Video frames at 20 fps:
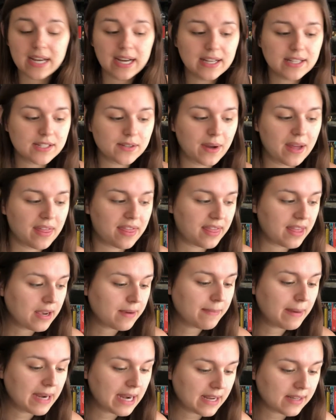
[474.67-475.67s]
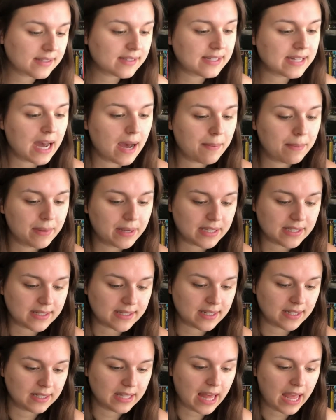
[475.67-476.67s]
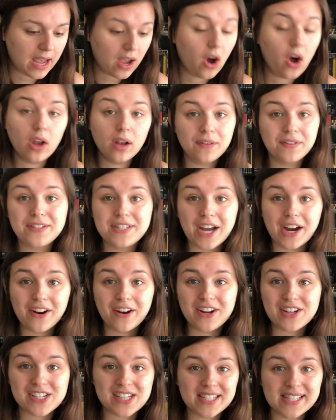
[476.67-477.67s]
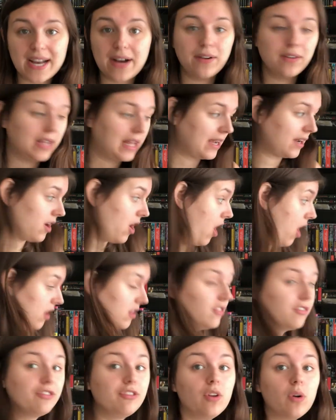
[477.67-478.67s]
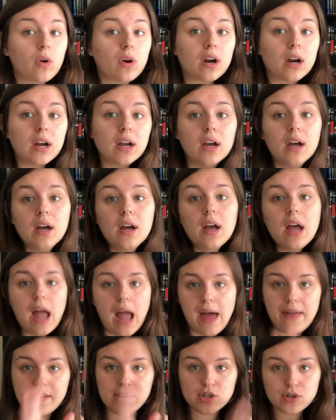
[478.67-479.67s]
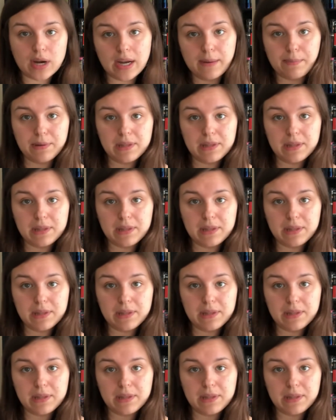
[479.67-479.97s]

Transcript: yet, so I think my next step is to lay all of the decorations out like on the floor and then try to